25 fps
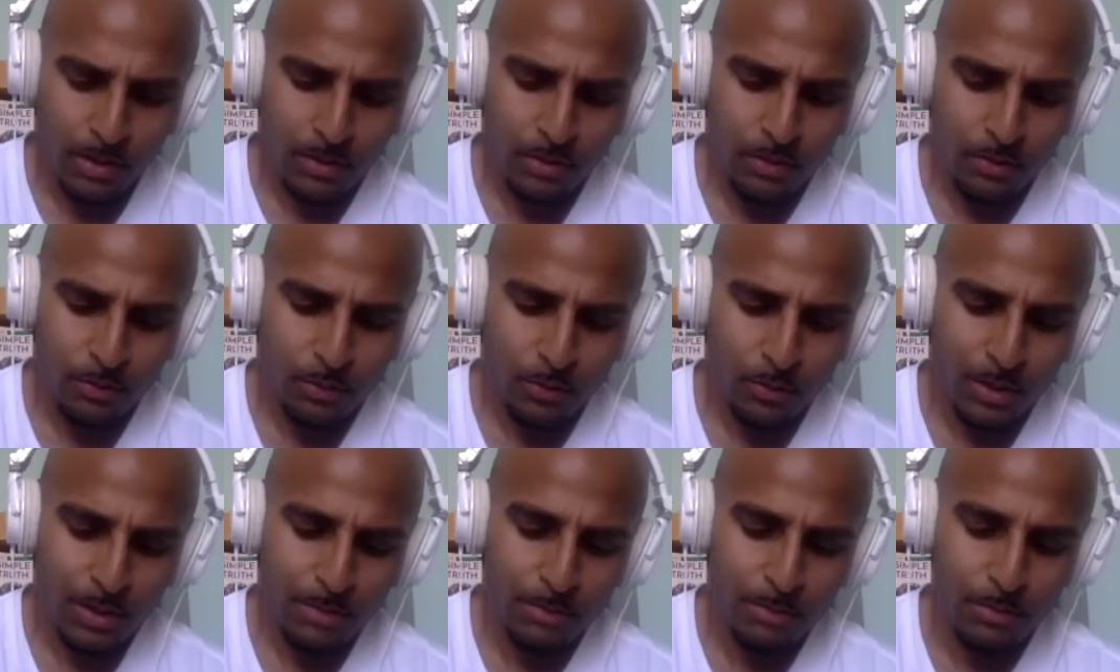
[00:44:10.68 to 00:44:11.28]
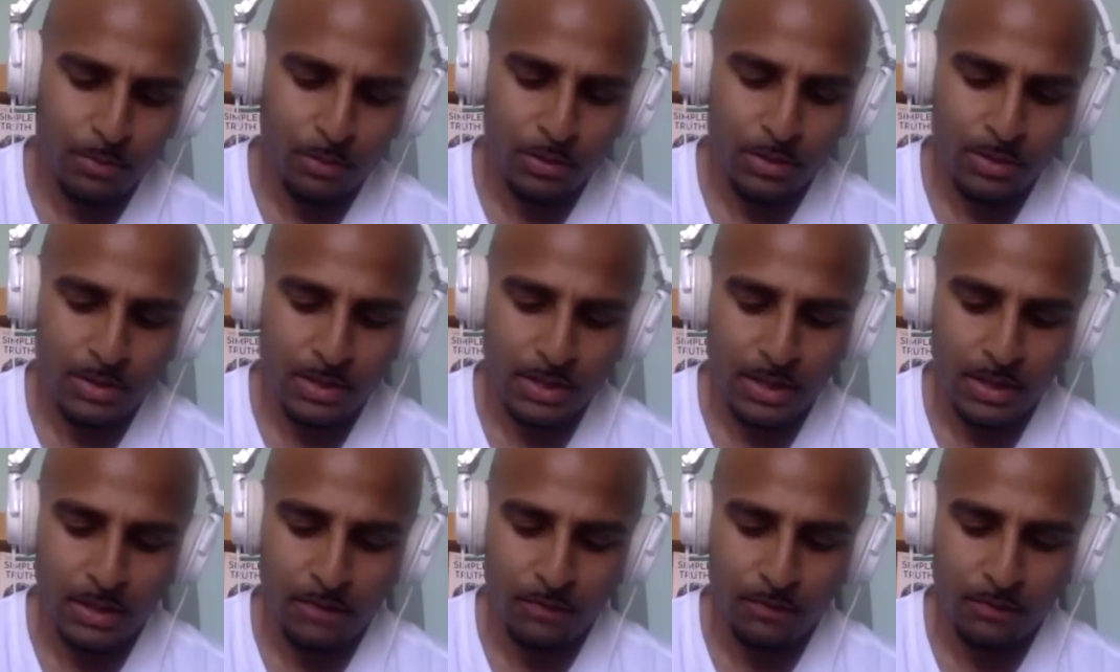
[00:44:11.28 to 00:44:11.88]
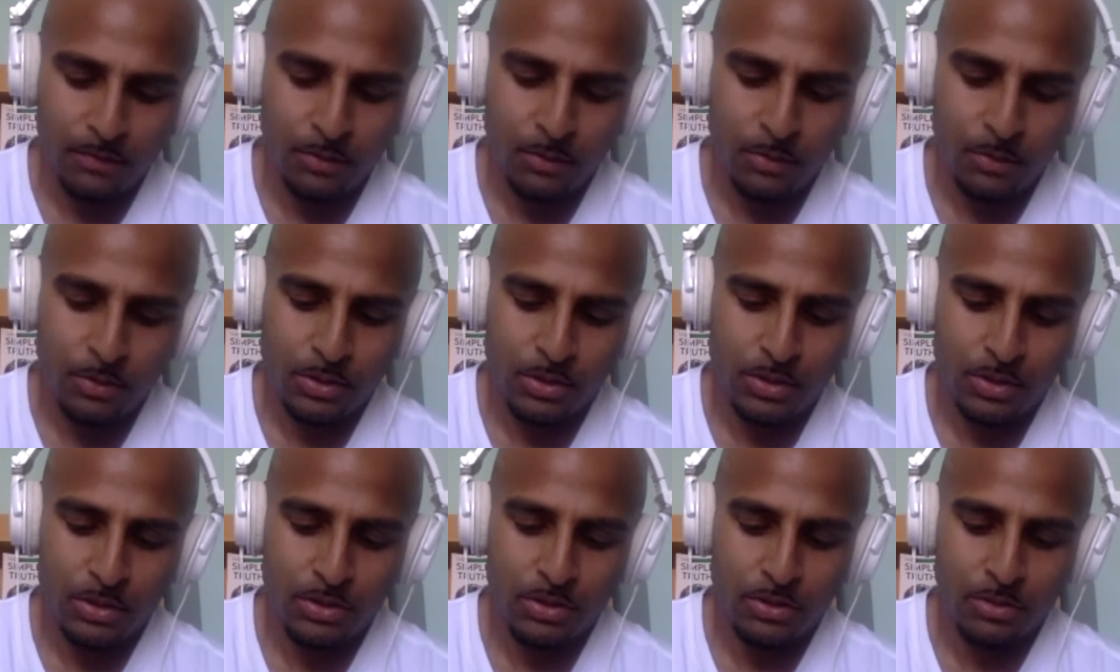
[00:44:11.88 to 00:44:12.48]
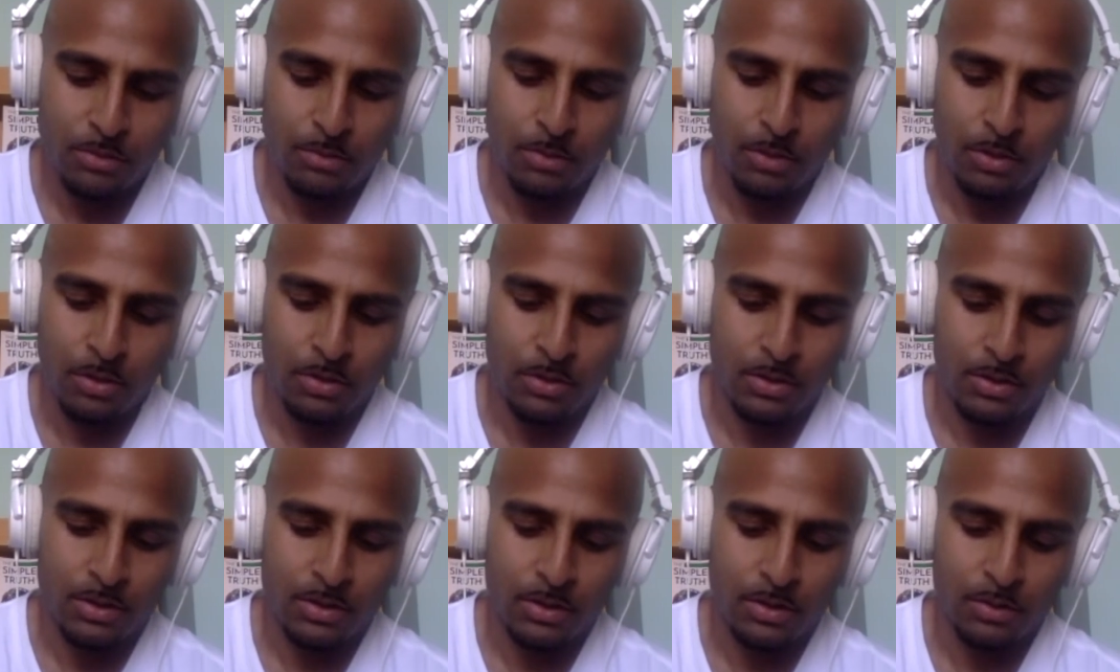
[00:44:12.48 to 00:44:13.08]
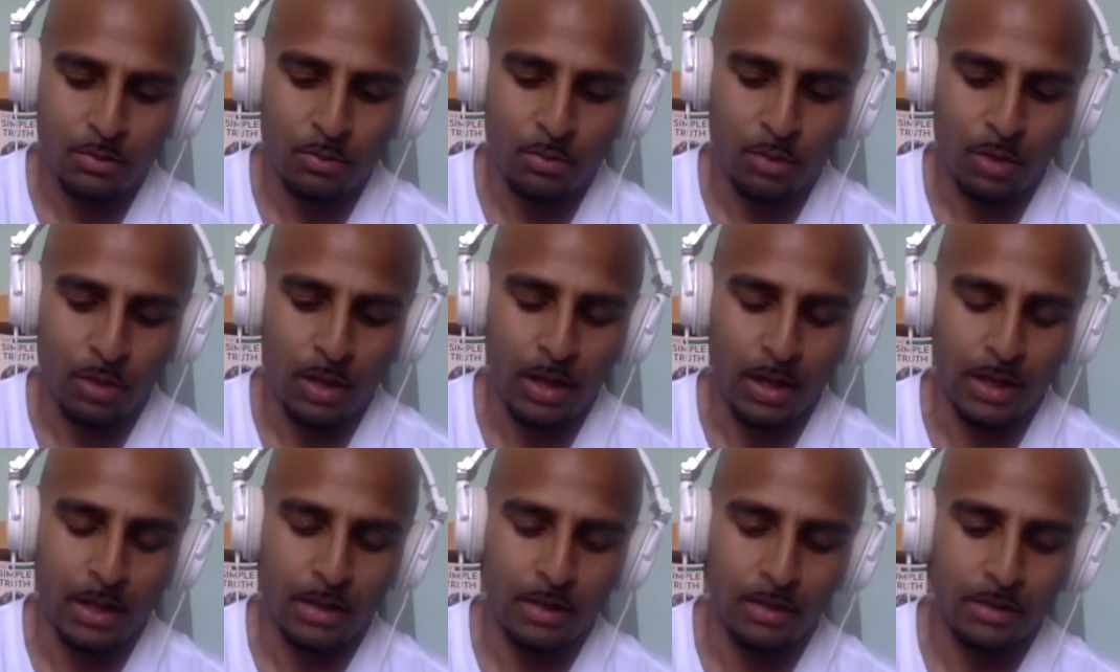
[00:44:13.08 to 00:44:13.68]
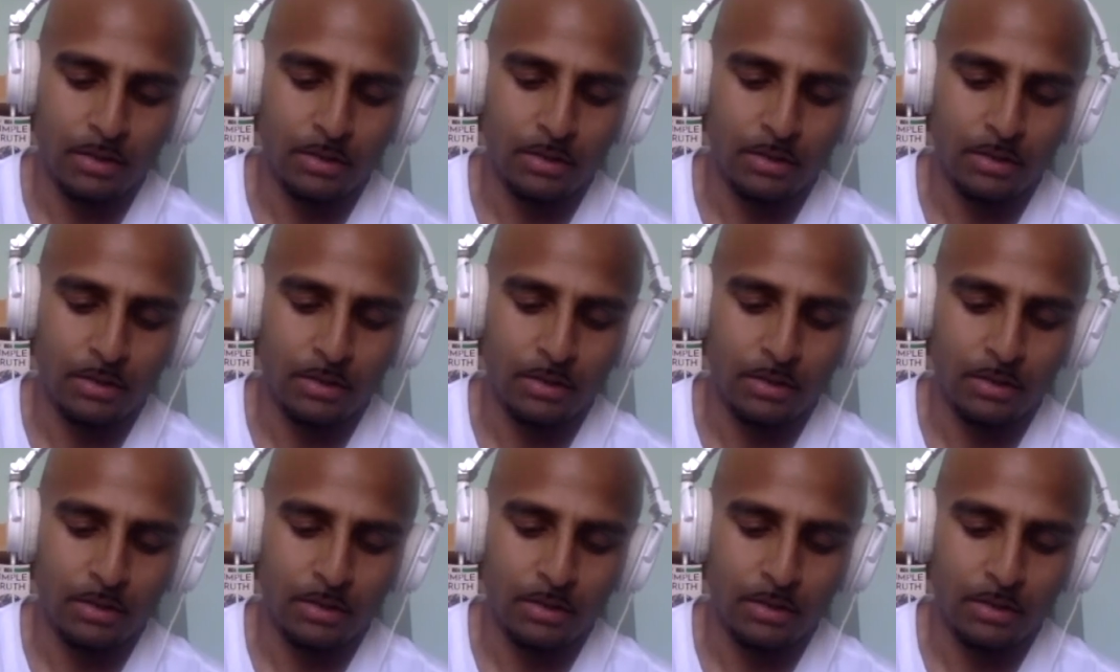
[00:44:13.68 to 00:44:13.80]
3 books influenced you most and why?